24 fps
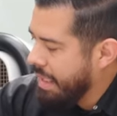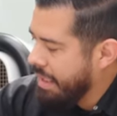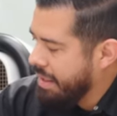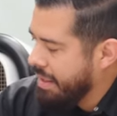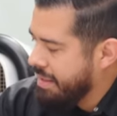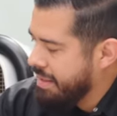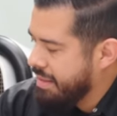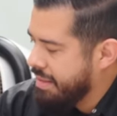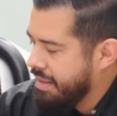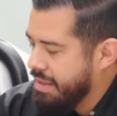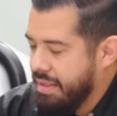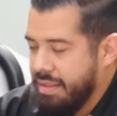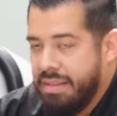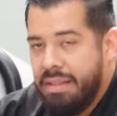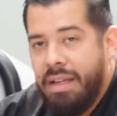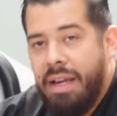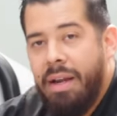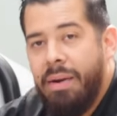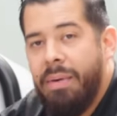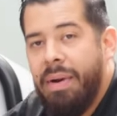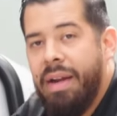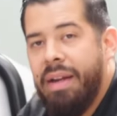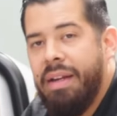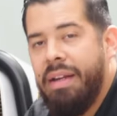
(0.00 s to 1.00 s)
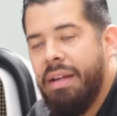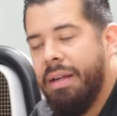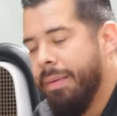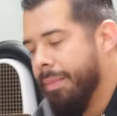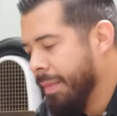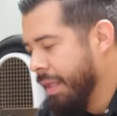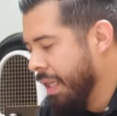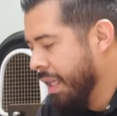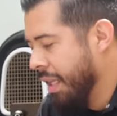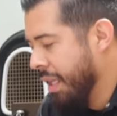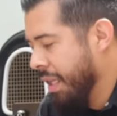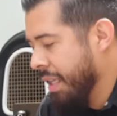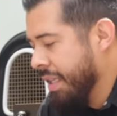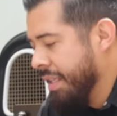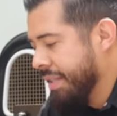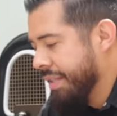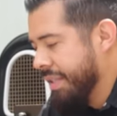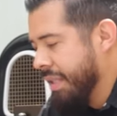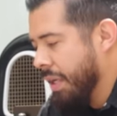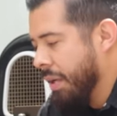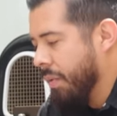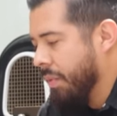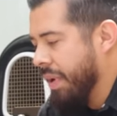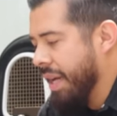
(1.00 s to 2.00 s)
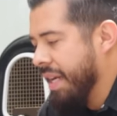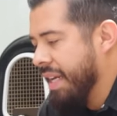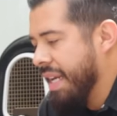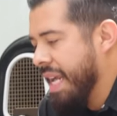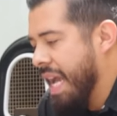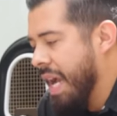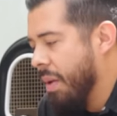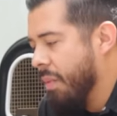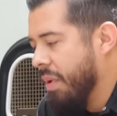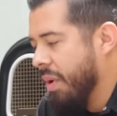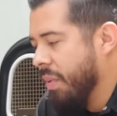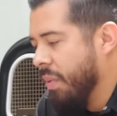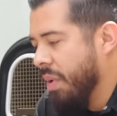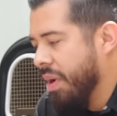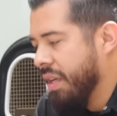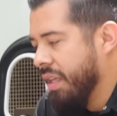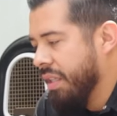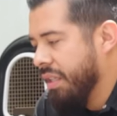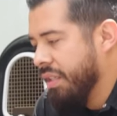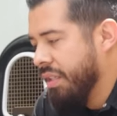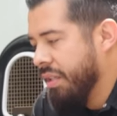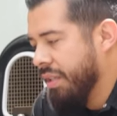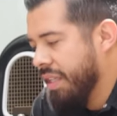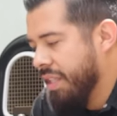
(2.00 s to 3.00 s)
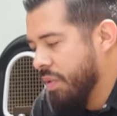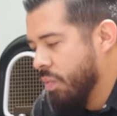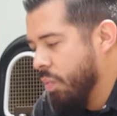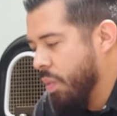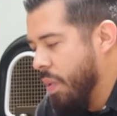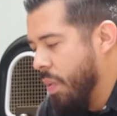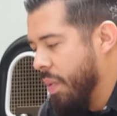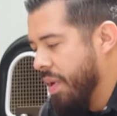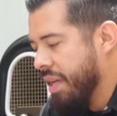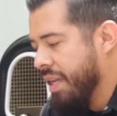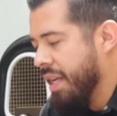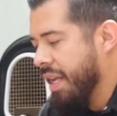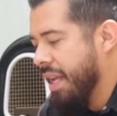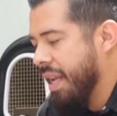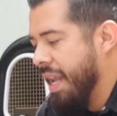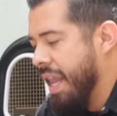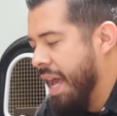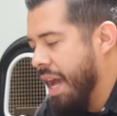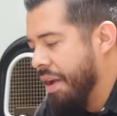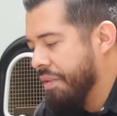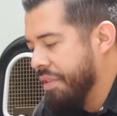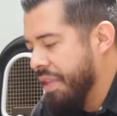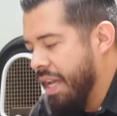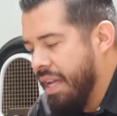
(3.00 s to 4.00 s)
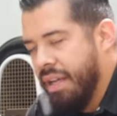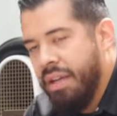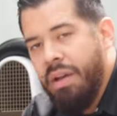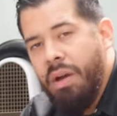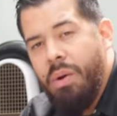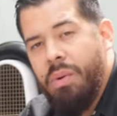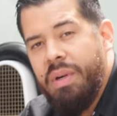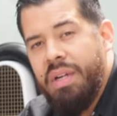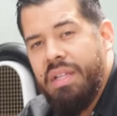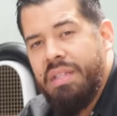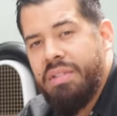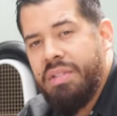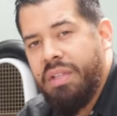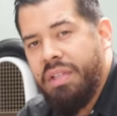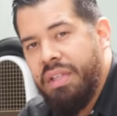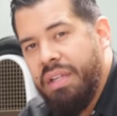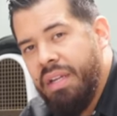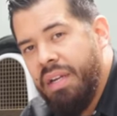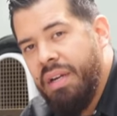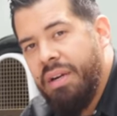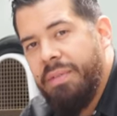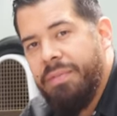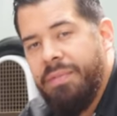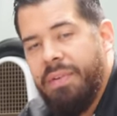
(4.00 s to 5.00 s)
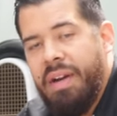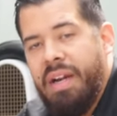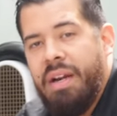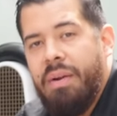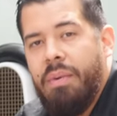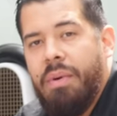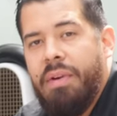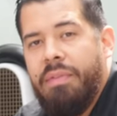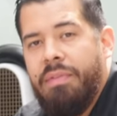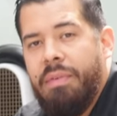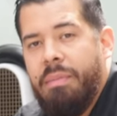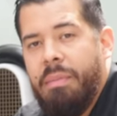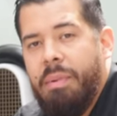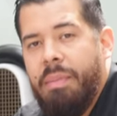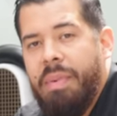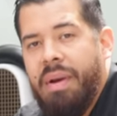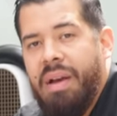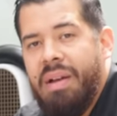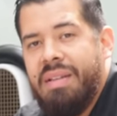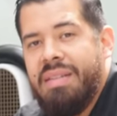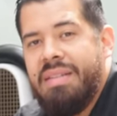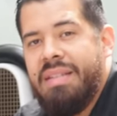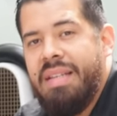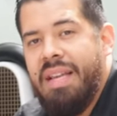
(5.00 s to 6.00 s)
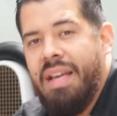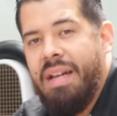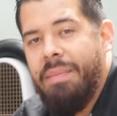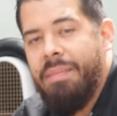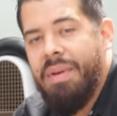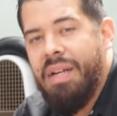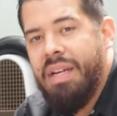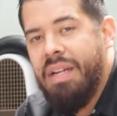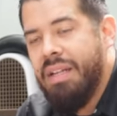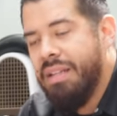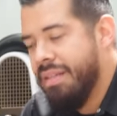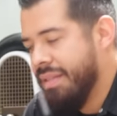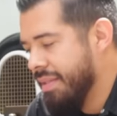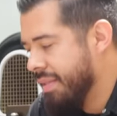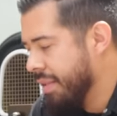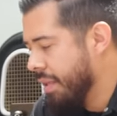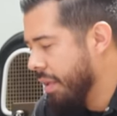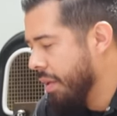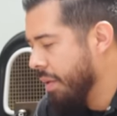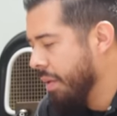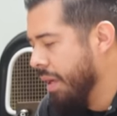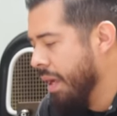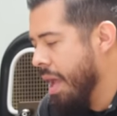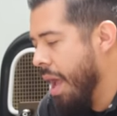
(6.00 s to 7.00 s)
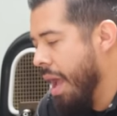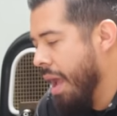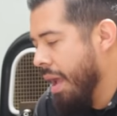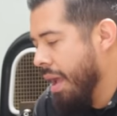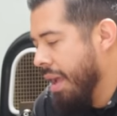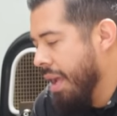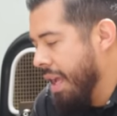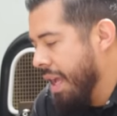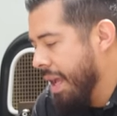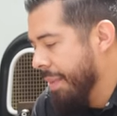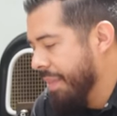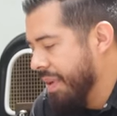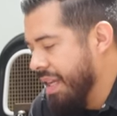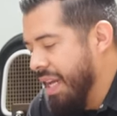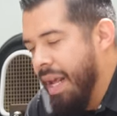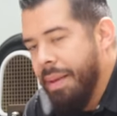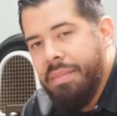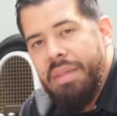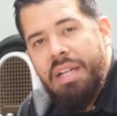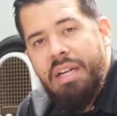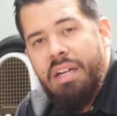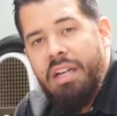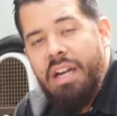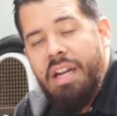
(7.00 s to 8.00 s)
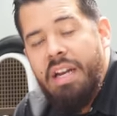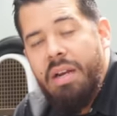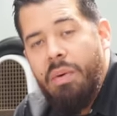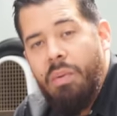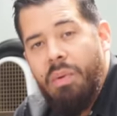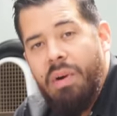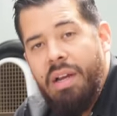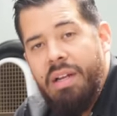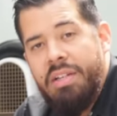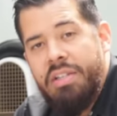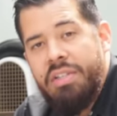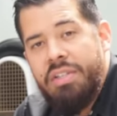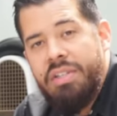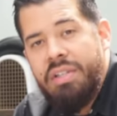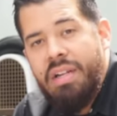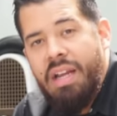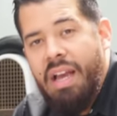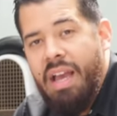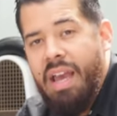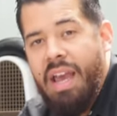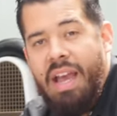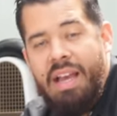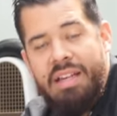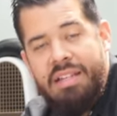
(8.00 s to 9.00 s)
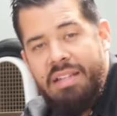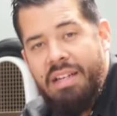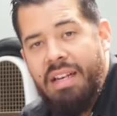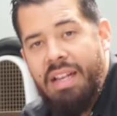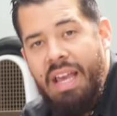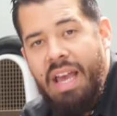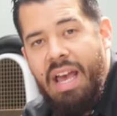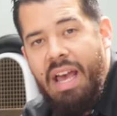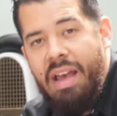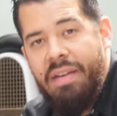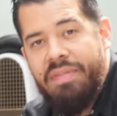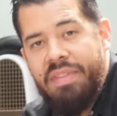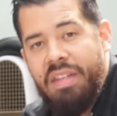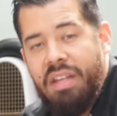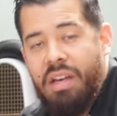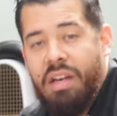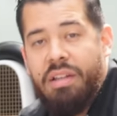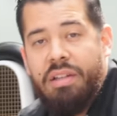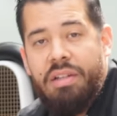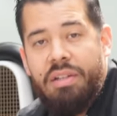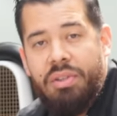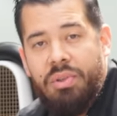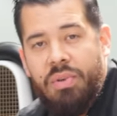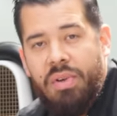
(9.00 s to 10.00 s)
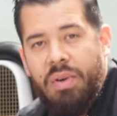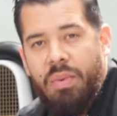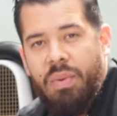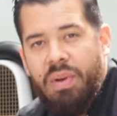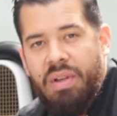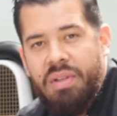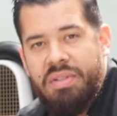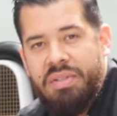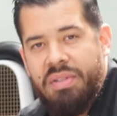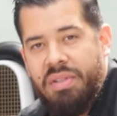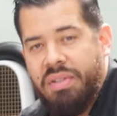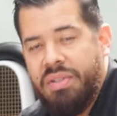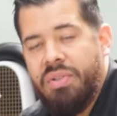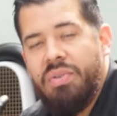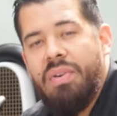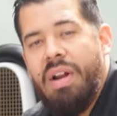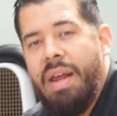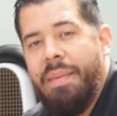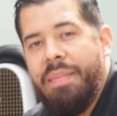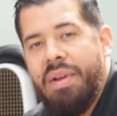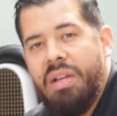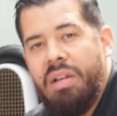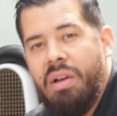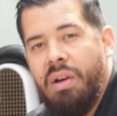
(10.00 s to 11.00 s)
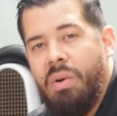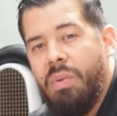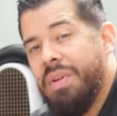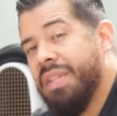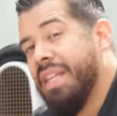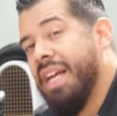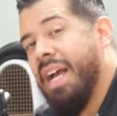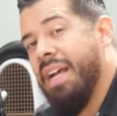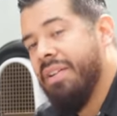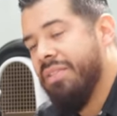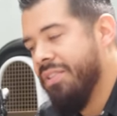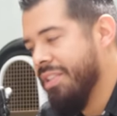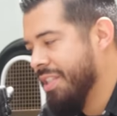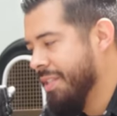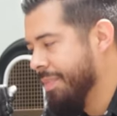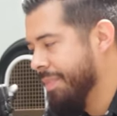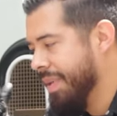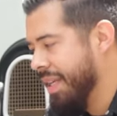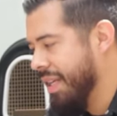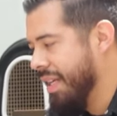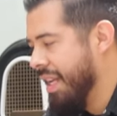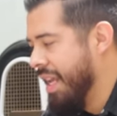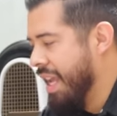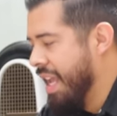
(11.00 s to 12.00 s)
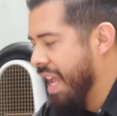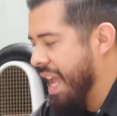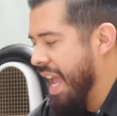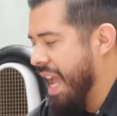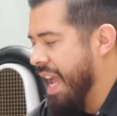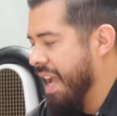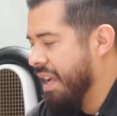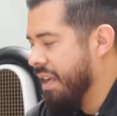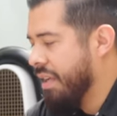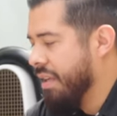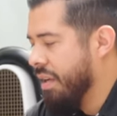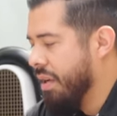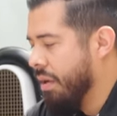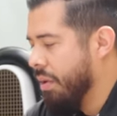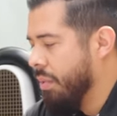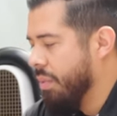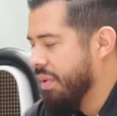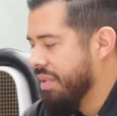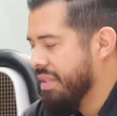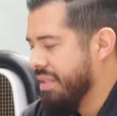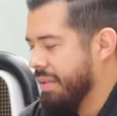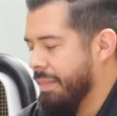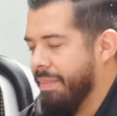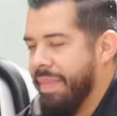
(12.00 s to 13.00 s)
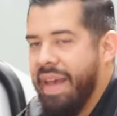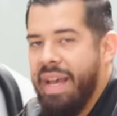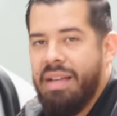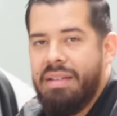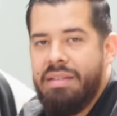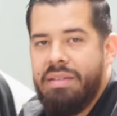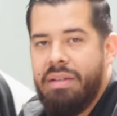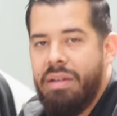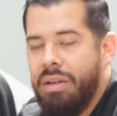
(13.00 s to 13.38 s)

That's this guy right here. So right now what we want to do is we want to allow that coating to cure for anywhere from about ten minutes. So I mean, I'm not in any rush. I actually have the other three wheels to ceramic coat with HydroSpin and coat with some Max